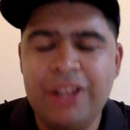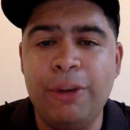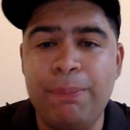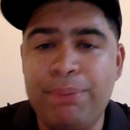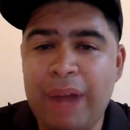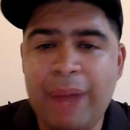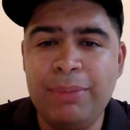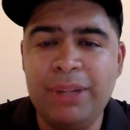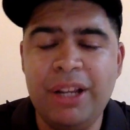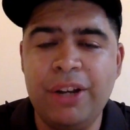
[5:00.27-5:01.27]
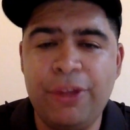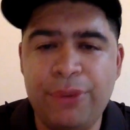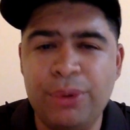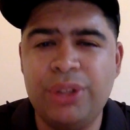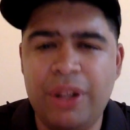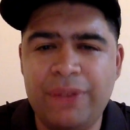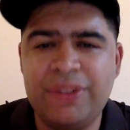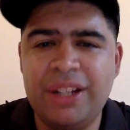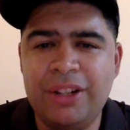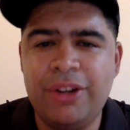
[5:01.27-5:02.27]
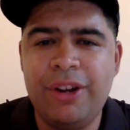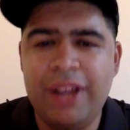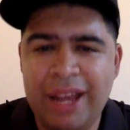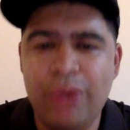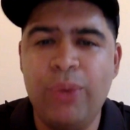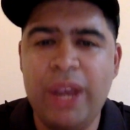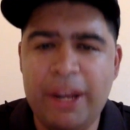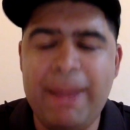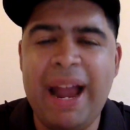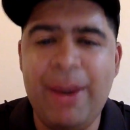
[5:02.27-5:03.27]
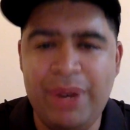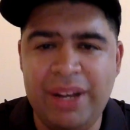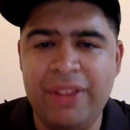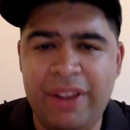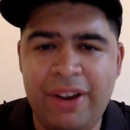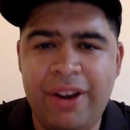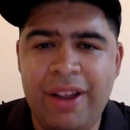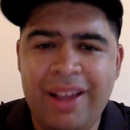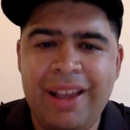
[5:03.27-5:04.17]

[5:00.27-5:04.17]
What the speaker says: They're probably going to throw Dolph Zigler and Wade Barrett in there.